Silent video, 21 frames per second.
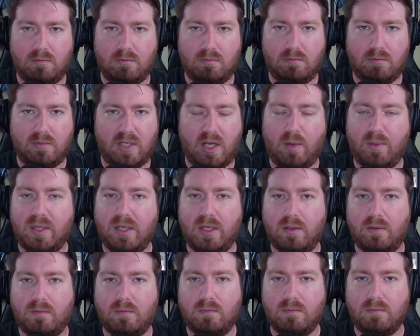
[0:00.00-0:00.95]
Count me in.
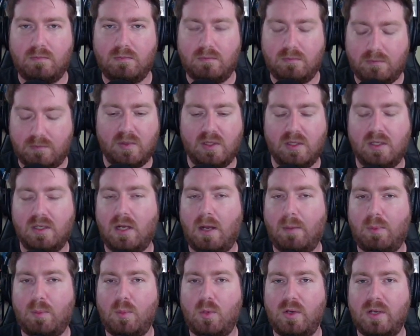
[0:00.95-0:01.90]
A
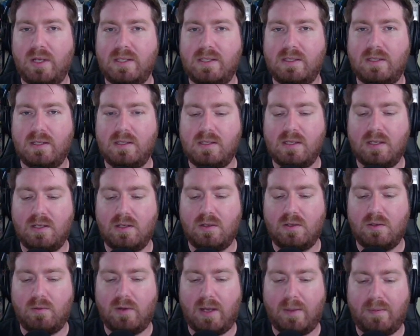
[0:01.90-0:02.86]
couple more instants here
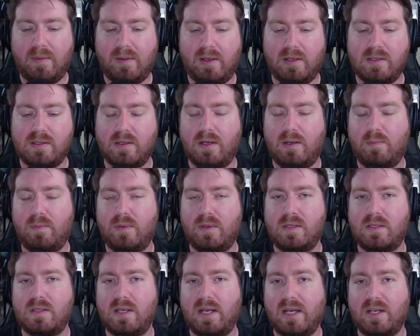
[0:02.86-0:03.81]
to wrap things up
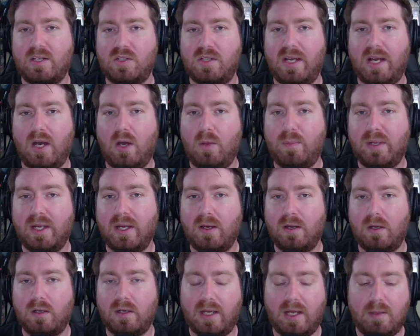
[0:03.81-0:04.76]
is actually helping out
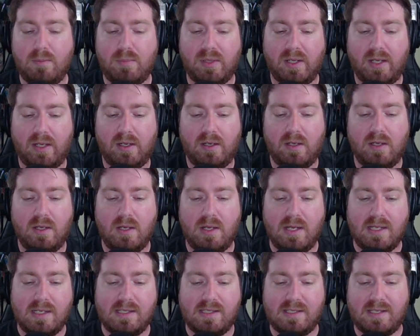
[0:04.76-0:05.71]
our game plan.
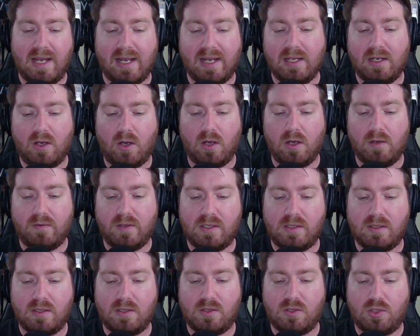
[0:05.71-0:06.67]
Second
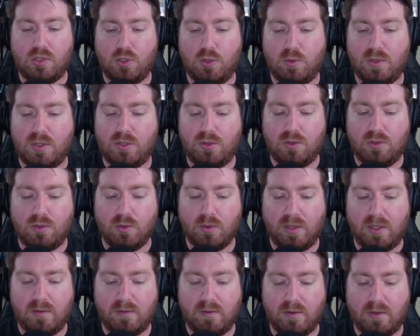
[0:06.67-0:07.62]
Harvest is 2 and 2
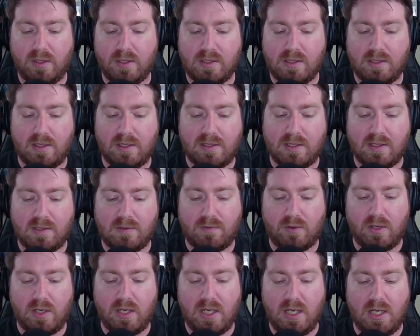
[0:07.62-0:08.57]
green for an instant that says,
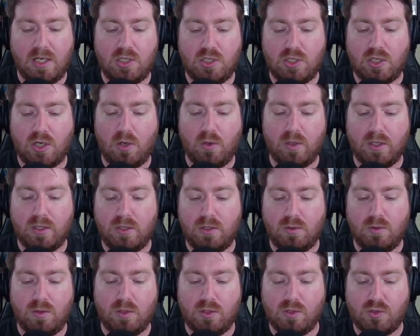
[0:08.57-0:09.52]
for each token you
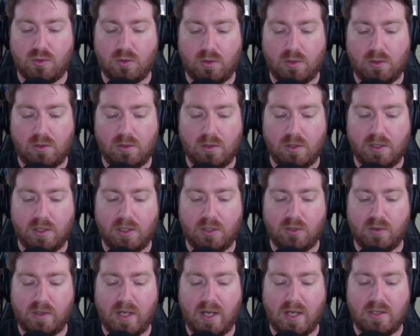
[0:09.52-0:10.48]
control,
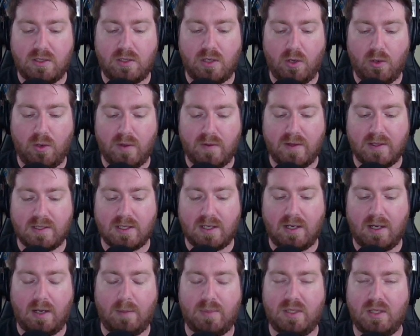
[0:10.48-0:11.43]
create a token that's a
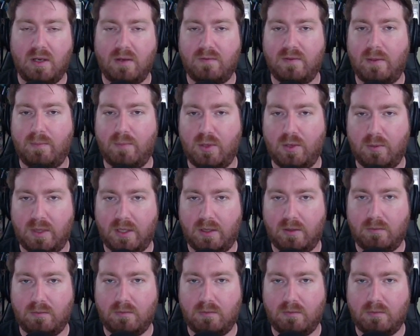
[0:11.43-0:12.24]
copy of that permanent.